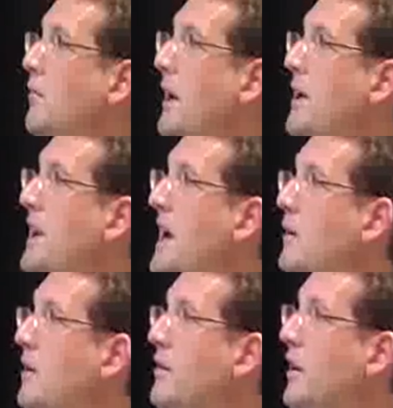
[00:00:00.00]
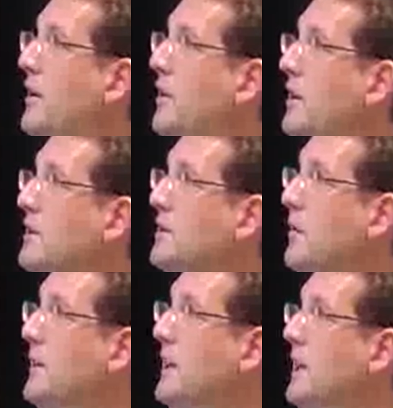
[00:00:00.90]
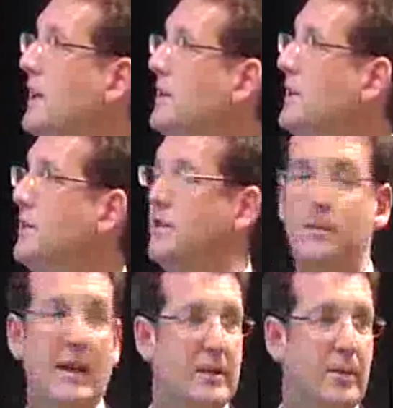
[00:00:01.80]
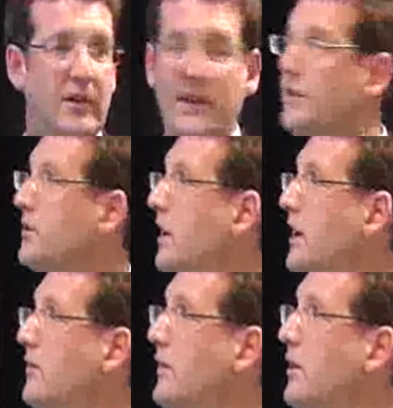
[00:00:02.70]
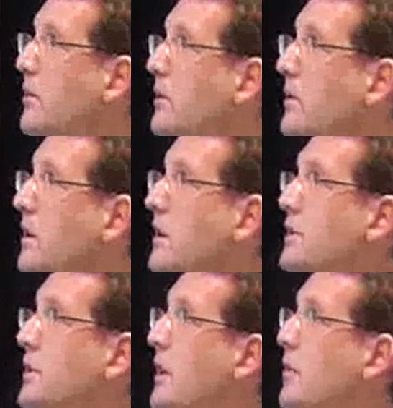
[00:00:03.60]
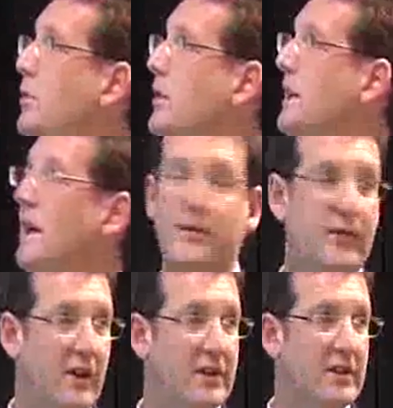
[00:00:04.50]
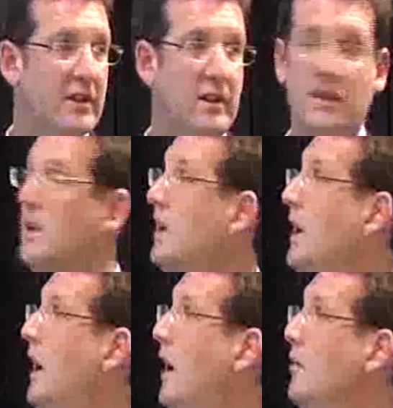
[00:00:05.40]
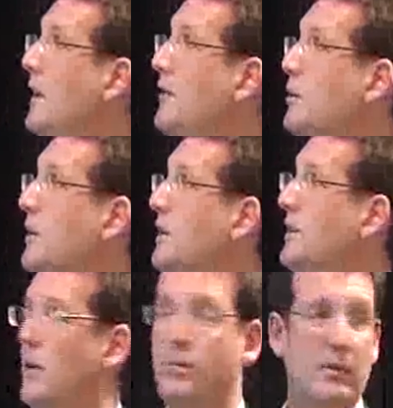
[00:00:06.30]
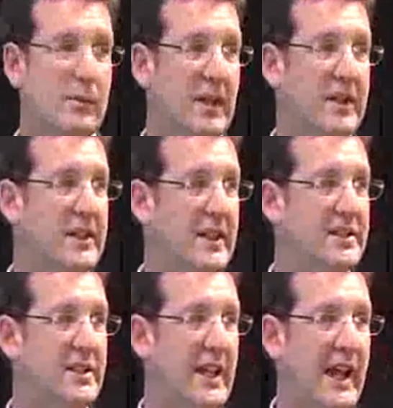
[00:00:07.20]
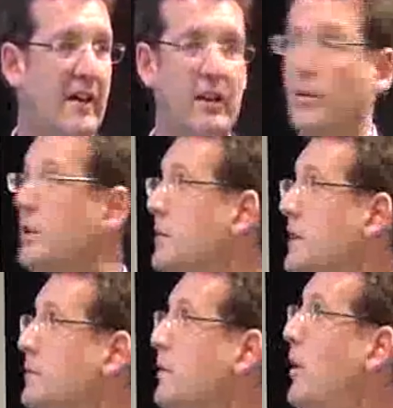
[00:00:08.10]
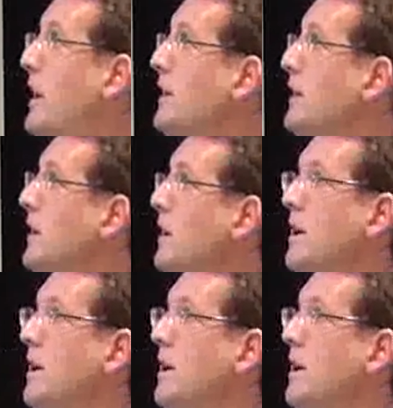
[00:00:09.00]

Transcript: But now I've got something here that doesn't depend upon the integrating variable, so I can pull it out the front. I'm left with a probability density area, which must be 1.